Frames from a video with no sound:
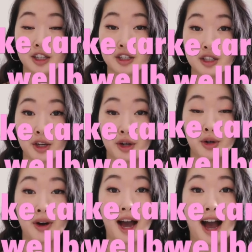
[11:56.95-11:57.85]

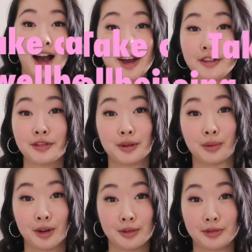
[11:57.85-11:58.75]
So
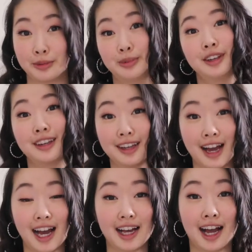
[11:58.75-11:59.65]
for
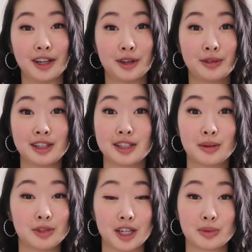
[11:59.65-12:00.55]
me, I know these
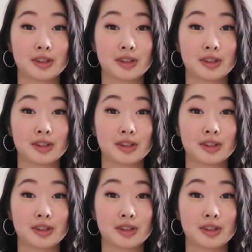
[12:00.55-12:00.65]
subjects